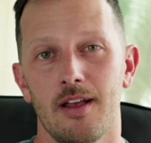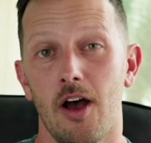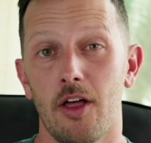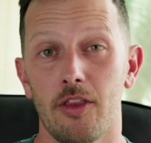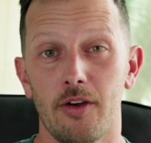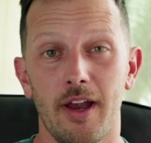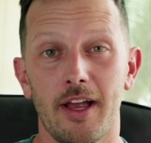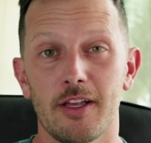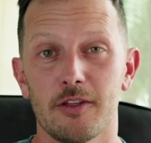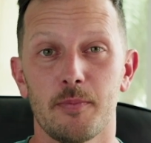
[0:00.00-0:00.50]

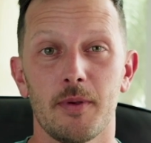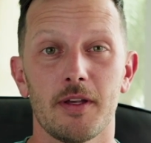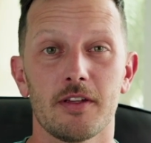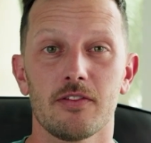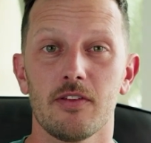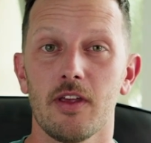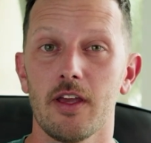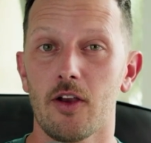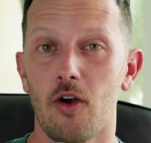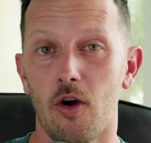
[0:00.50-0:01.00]
Other
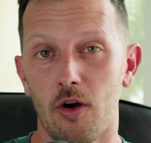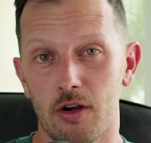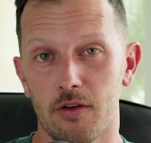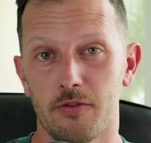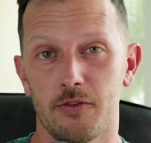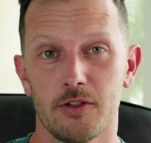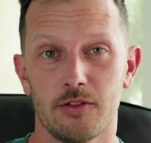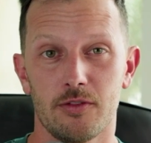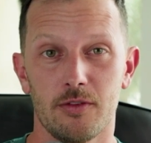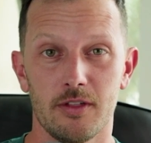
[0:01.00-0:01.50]
aspects like
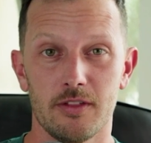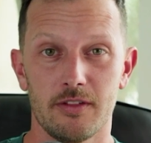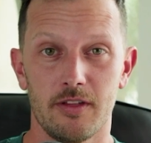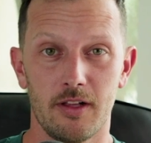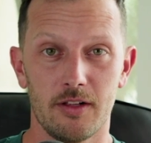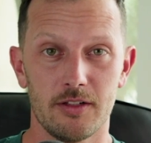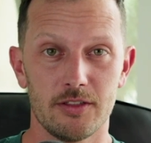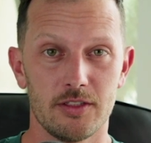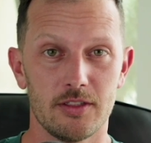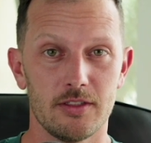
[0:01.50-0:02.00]
artificial
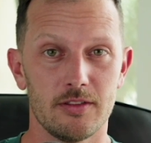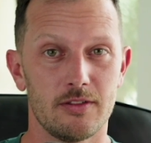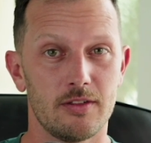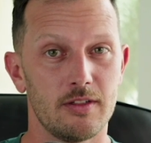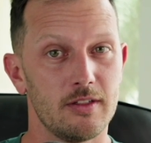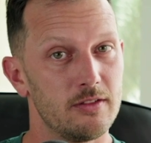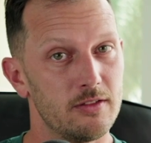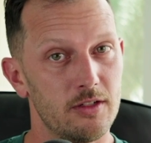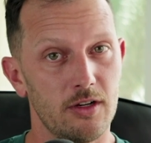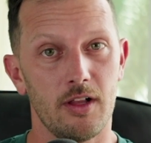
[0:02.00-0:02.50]
intelligence,
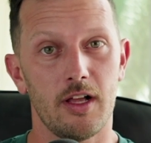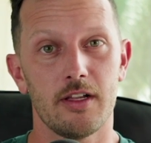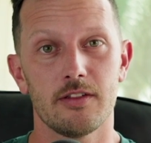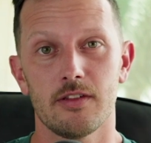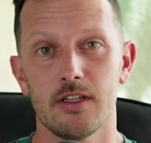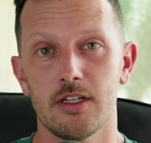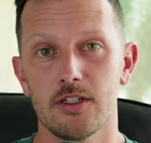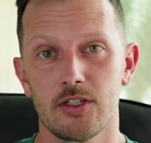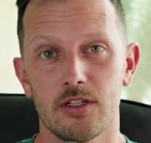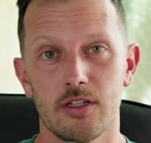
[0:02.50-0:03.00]

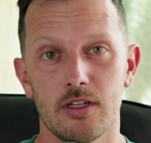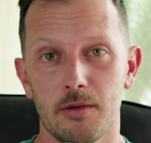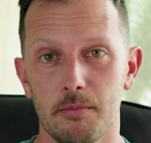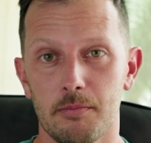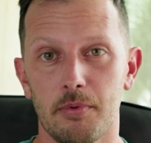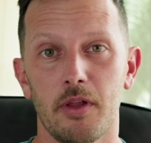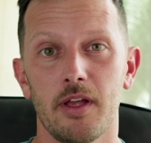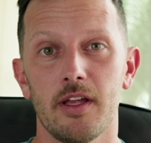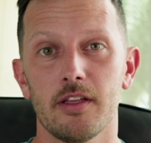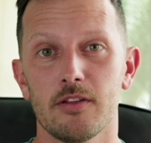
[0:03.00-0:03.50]
sterilization,
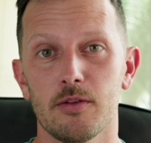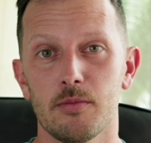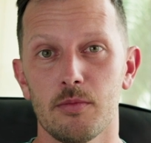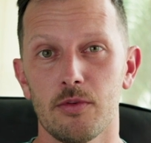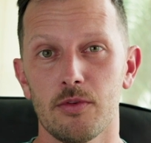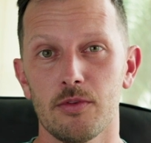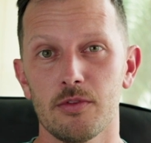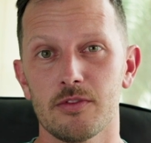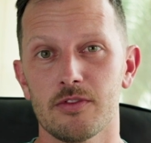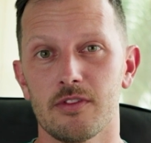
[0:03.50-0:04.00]
implantables,
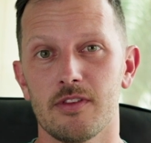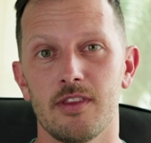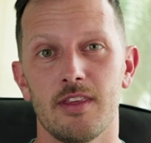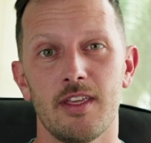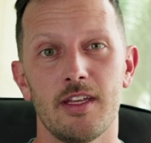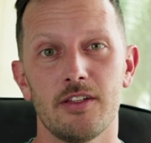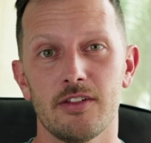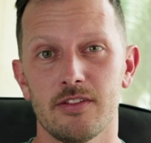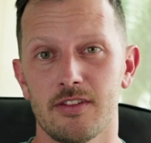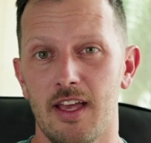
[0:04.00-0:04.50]

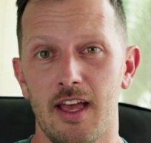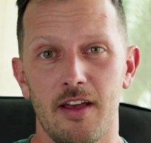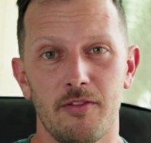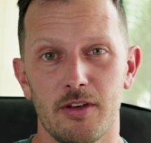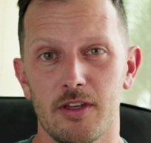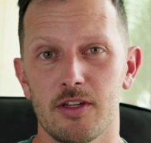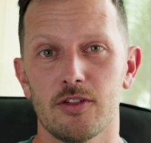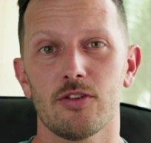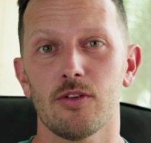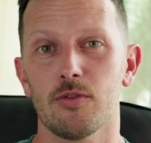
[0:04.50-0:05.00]
they just have
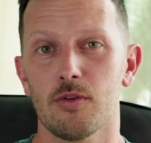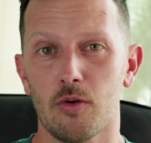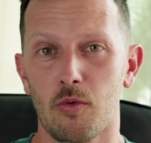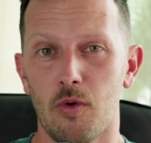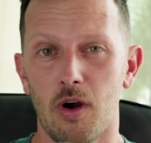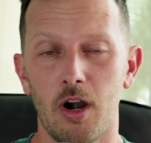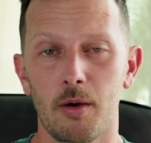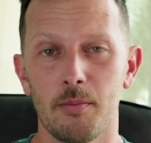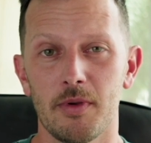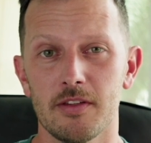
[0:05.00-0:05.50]
additional
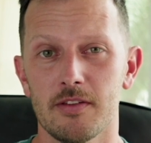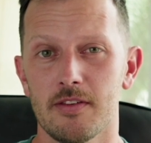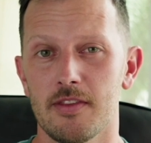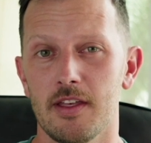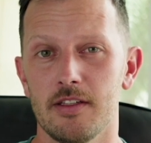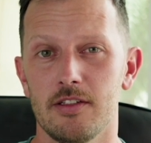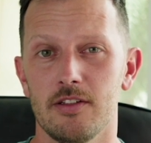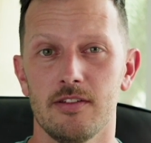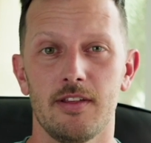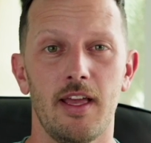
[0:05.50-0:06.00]
requirements
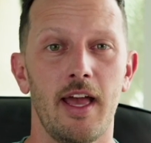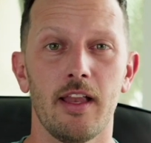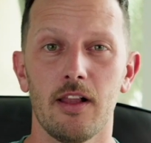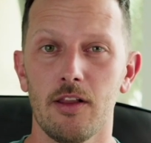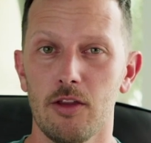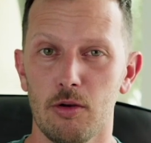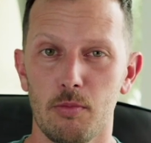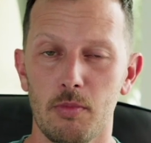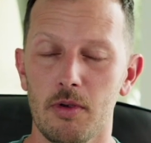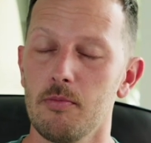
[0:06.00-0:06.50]
that just add a
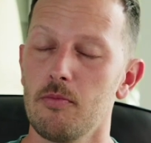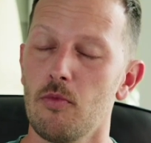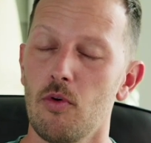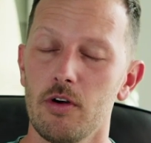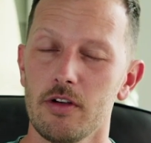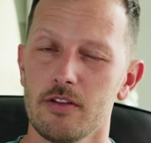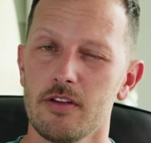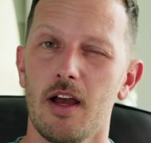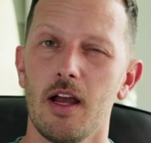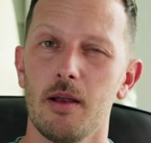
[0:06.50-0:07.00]
little bit
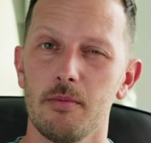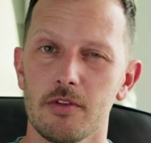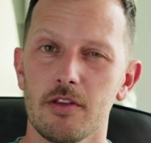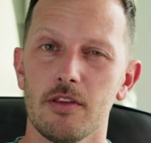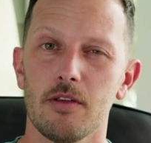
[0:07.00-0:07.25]
more time to the